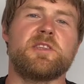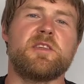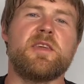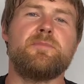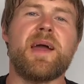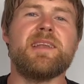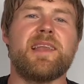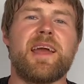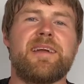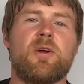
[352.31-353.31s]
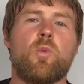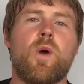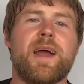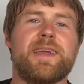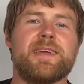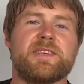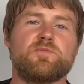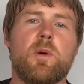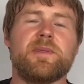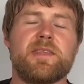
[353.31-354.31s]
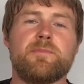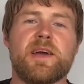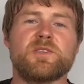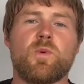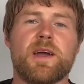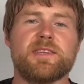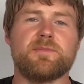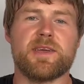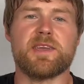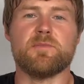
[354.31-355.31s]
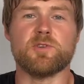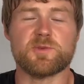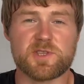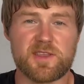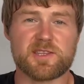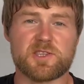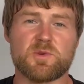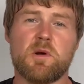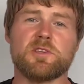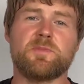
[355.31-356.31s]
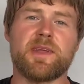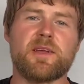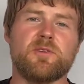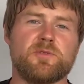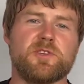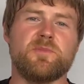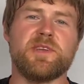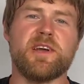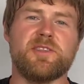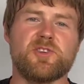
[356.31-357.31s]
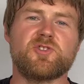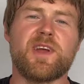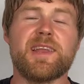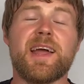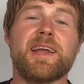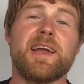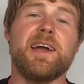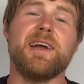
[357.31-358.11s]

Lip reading: The bent leg way is probably the best way to make it more specific to squats, but it can also be done straight leg.